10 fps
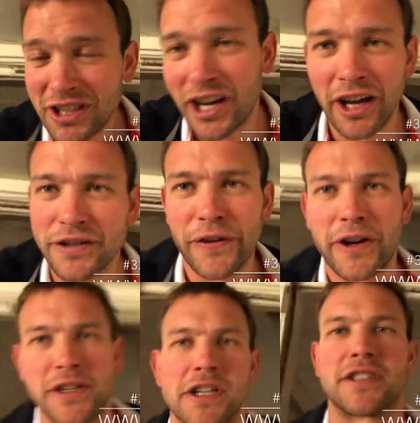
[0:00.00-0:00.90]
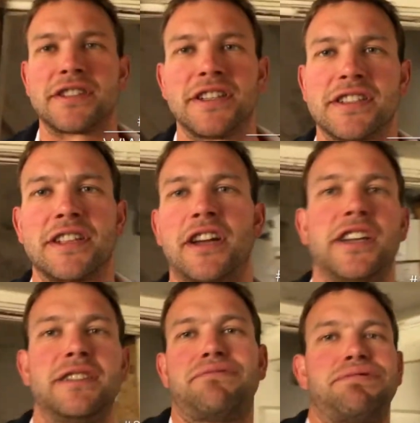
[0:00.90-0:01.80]
you know, it's fine. It's
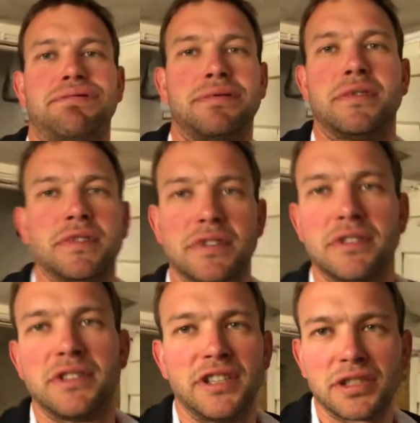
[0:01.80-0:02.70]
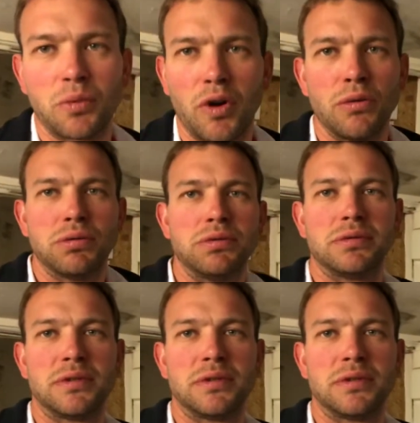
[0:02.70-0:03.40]
like, it's a wall.